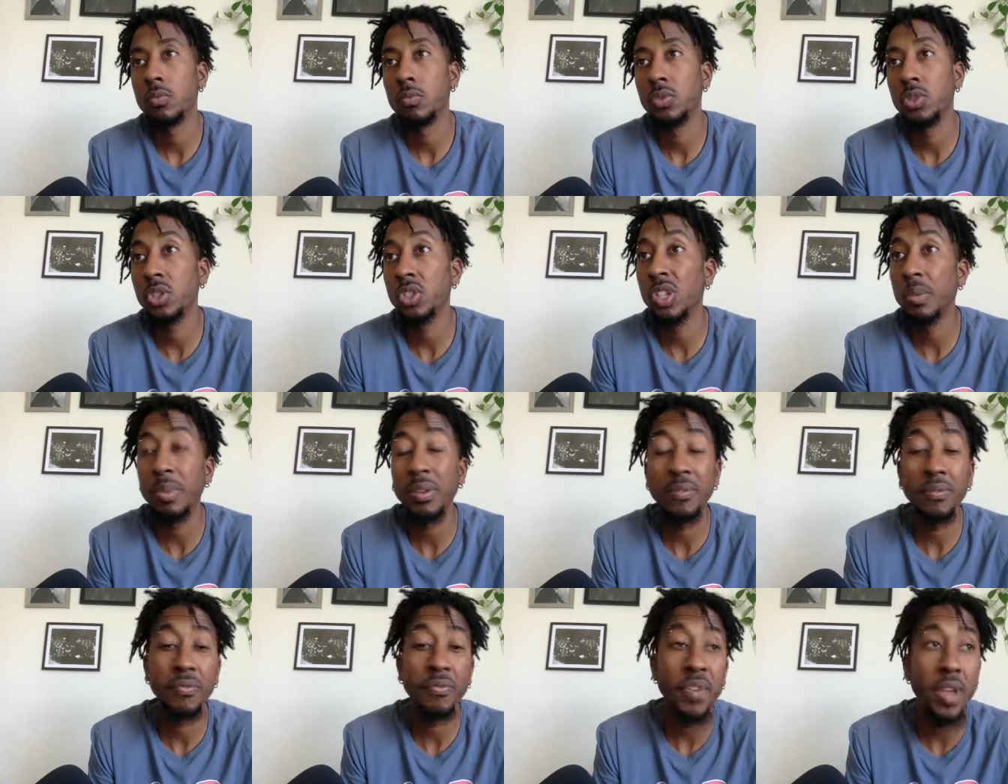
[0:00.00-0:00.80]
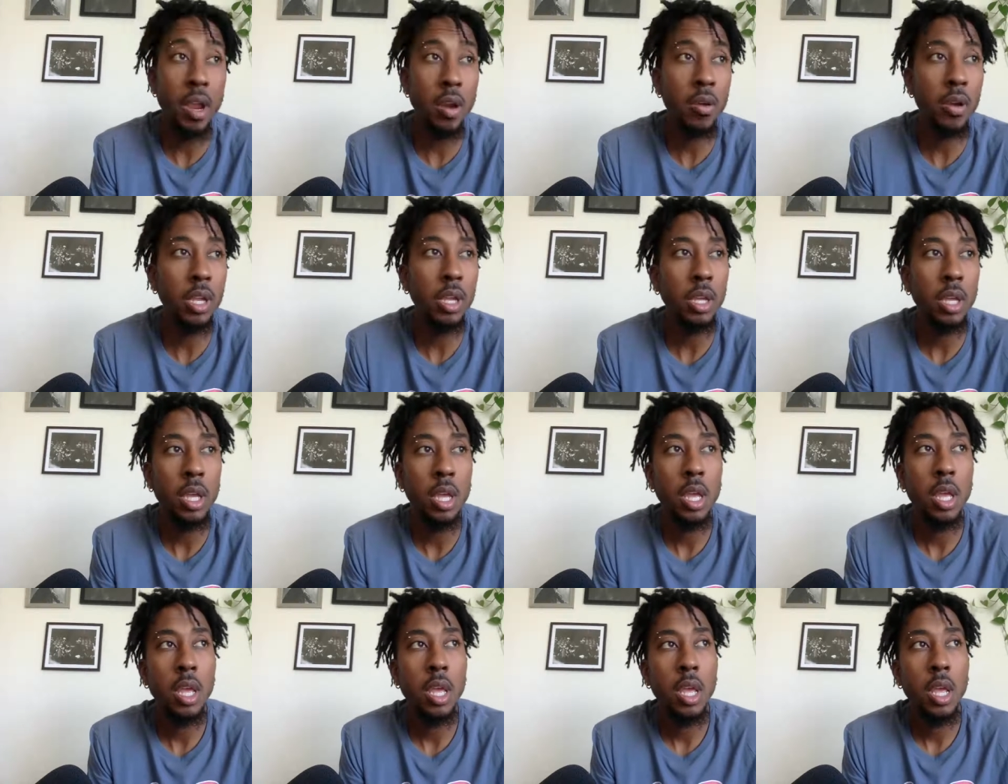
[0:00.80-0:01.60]
So there's going to be very
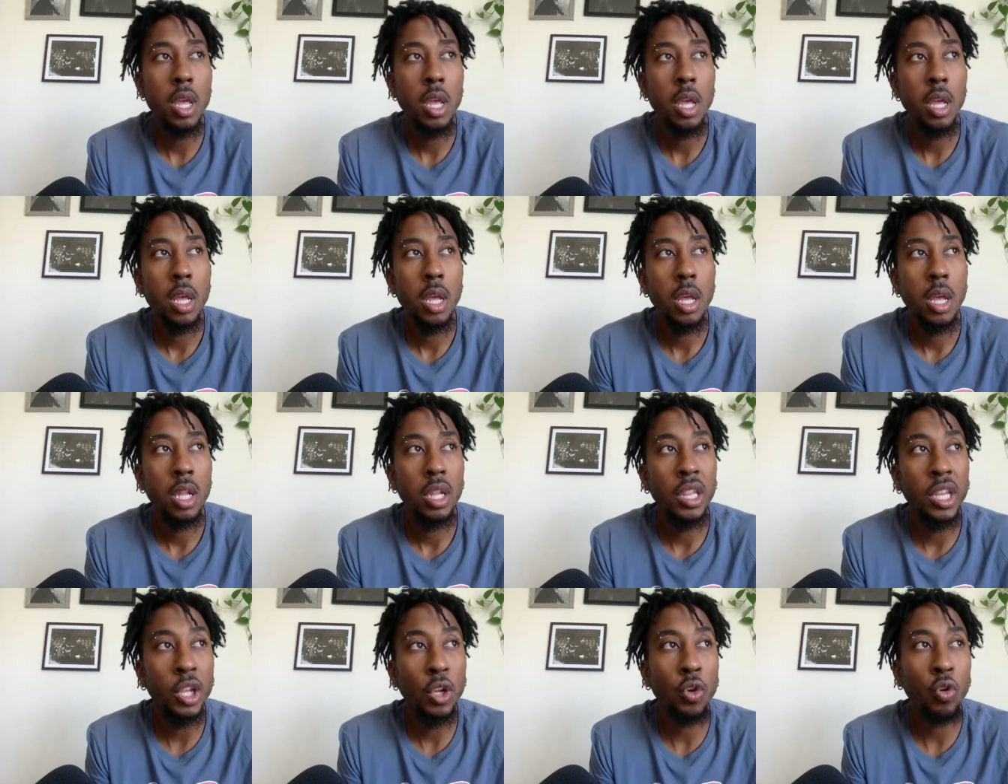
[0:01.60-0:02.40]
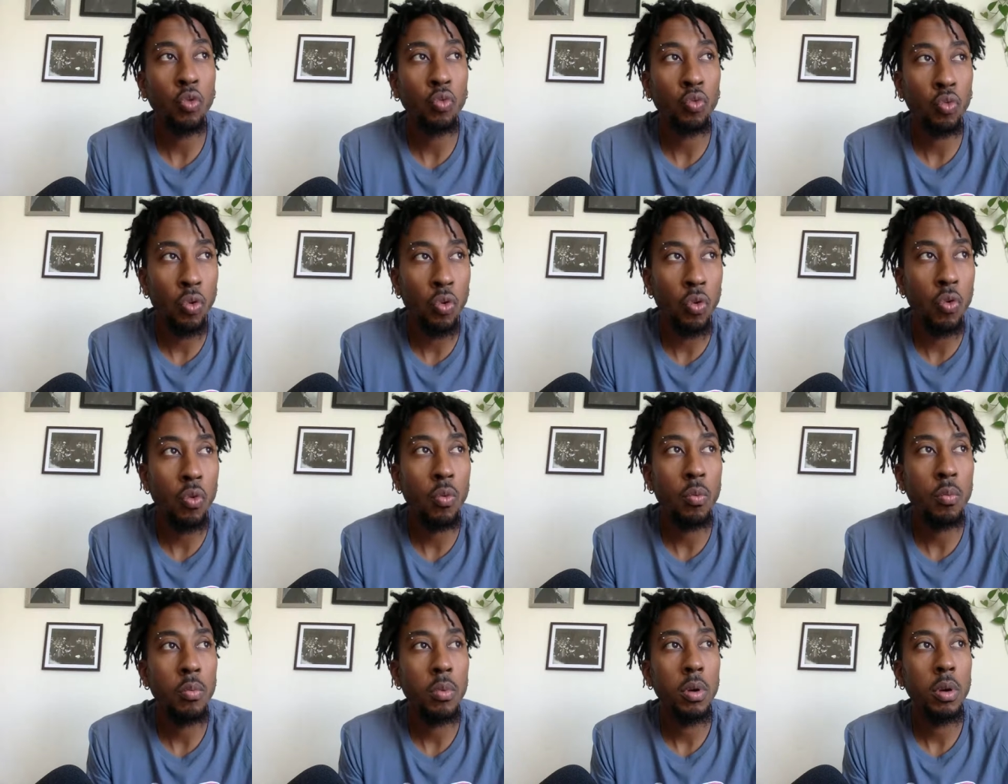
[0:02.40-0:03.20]
little
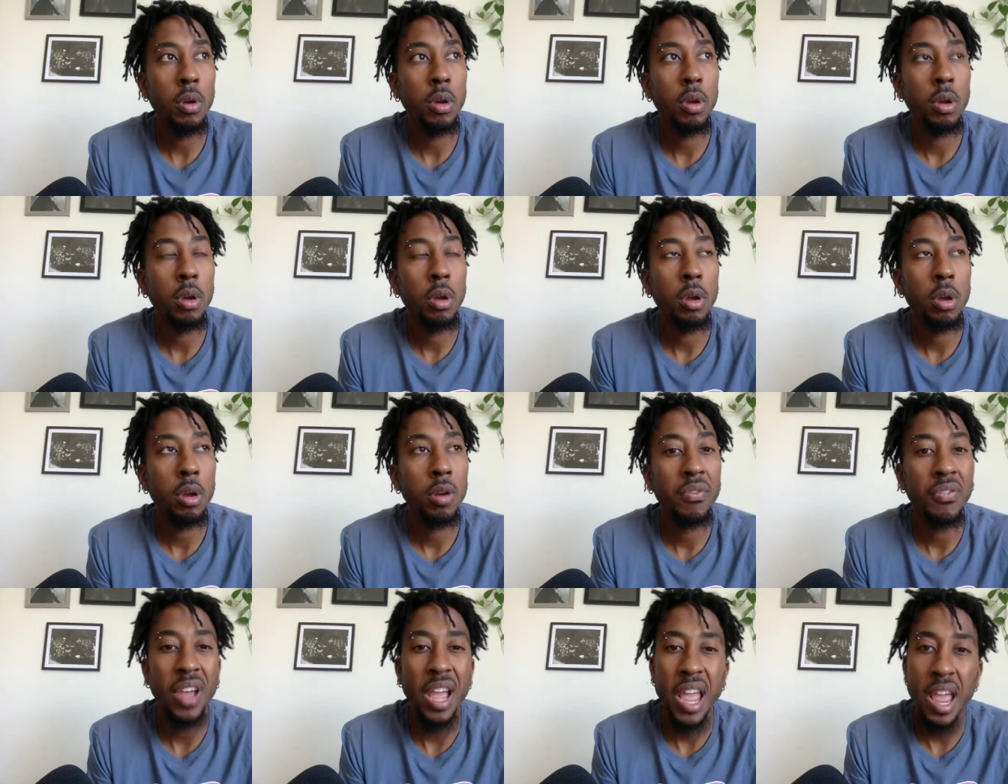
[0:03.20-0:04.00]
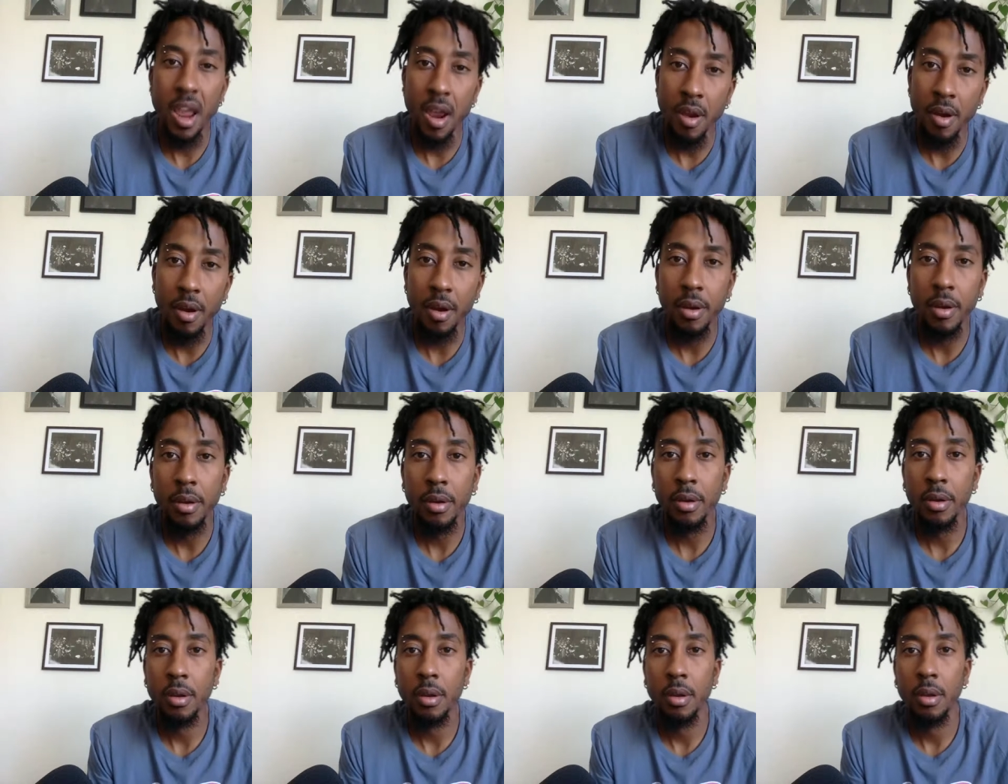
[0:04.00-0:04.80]
room for error,
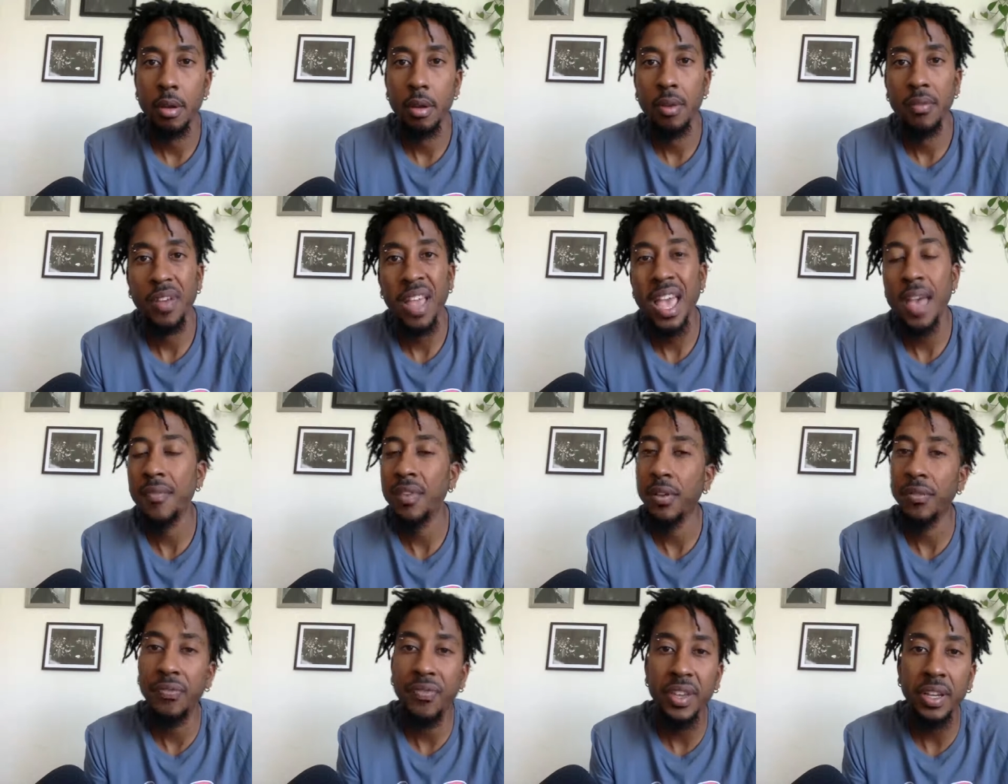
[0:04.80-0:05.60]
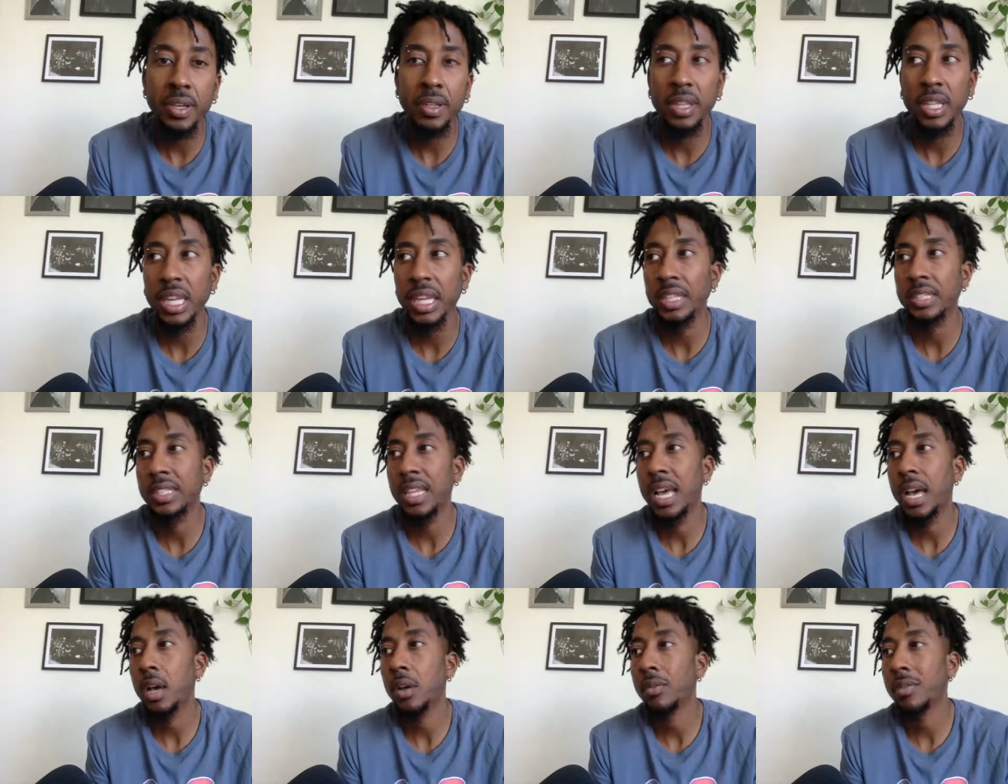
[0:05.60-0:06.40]
for having to figure things
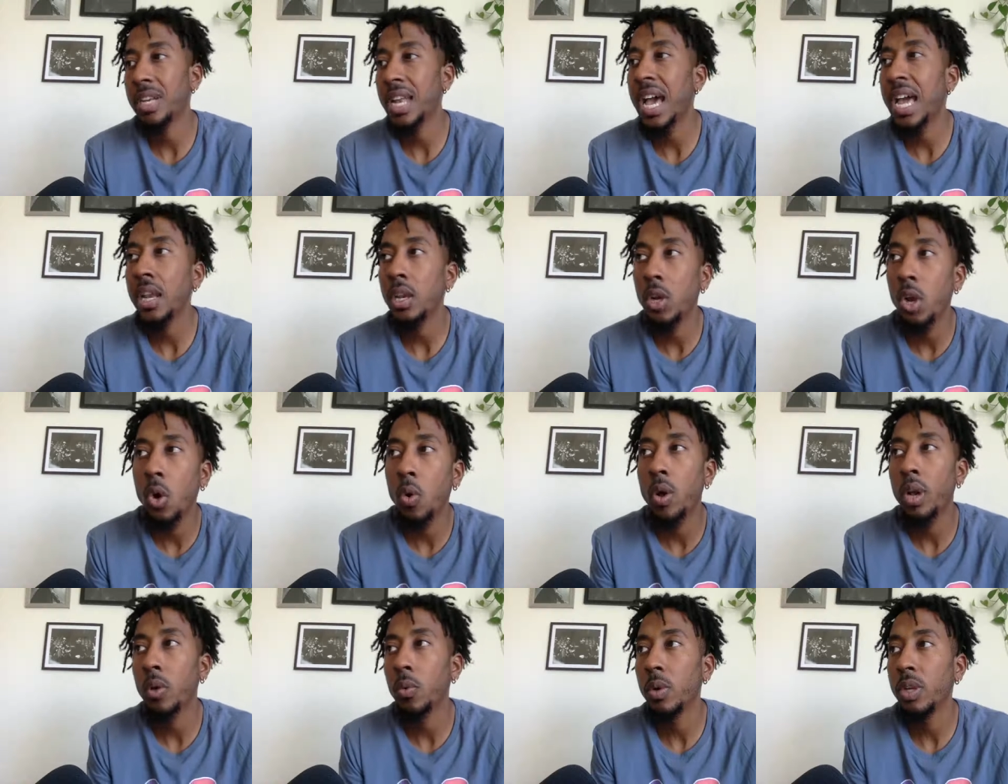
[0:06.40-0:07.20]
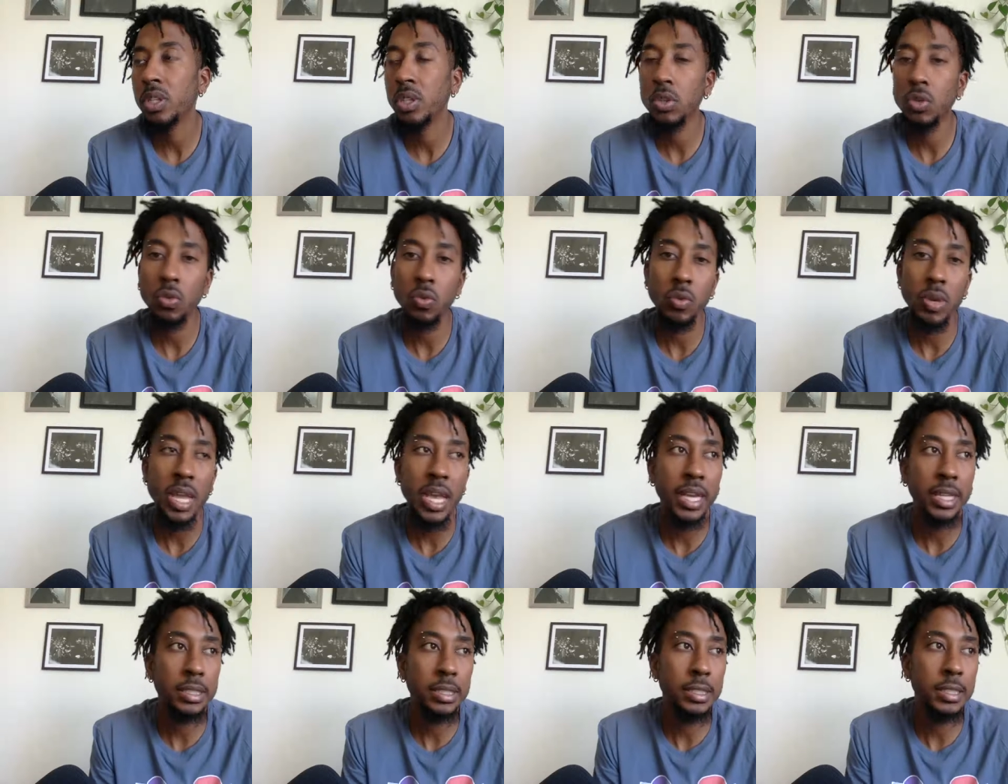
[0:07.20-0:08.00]
out, not knowing what to do
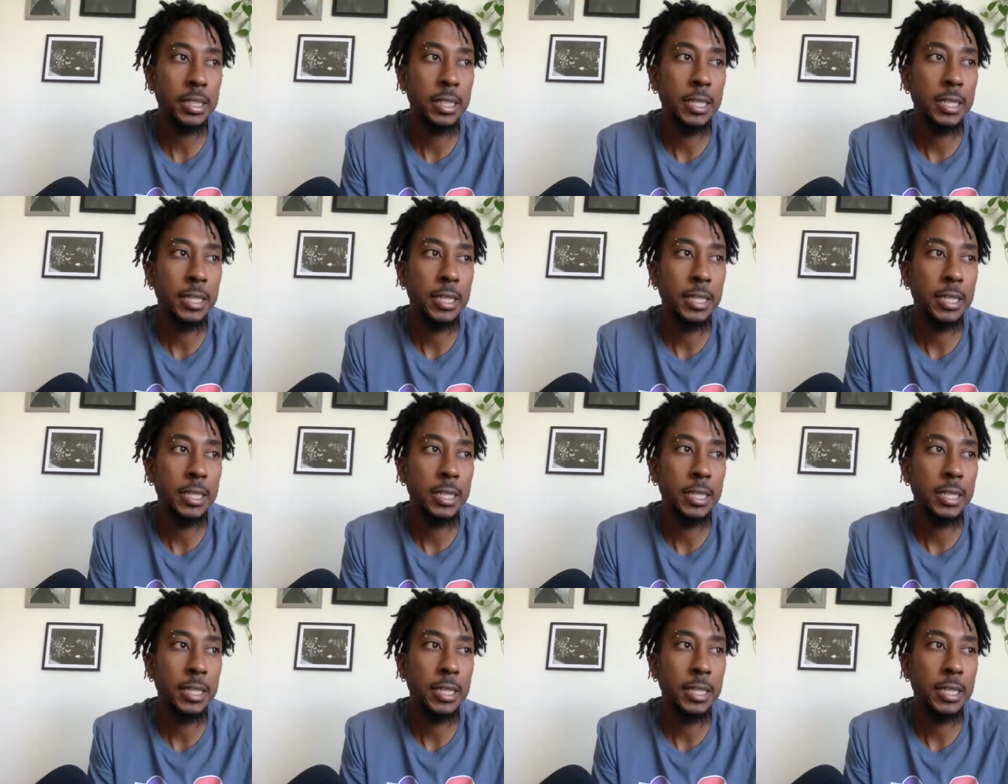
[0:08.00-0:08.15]
next,